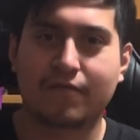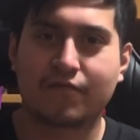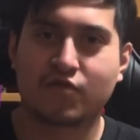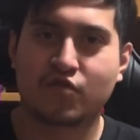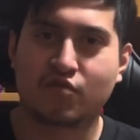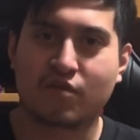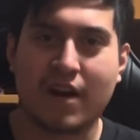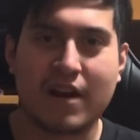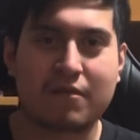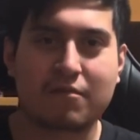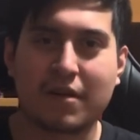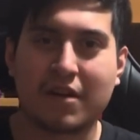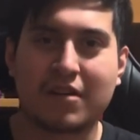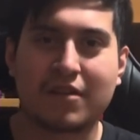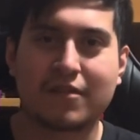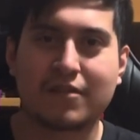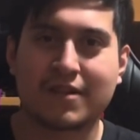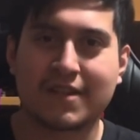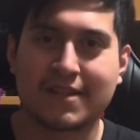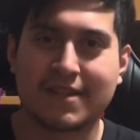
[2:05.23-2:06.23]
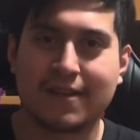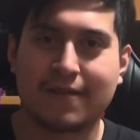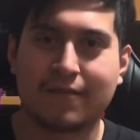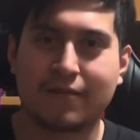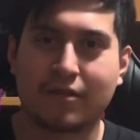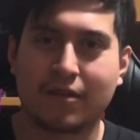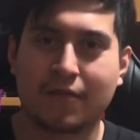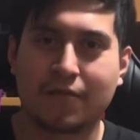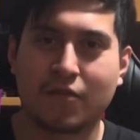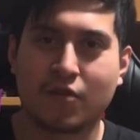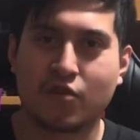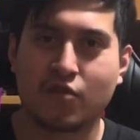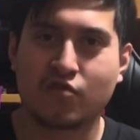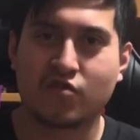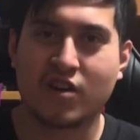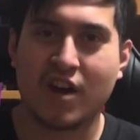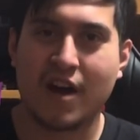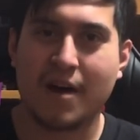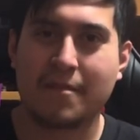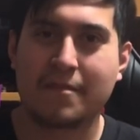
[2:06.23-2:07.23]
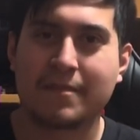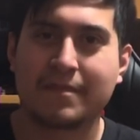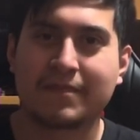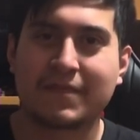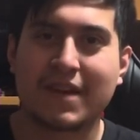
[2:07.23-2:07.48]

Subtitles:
track record to see, look for a new job,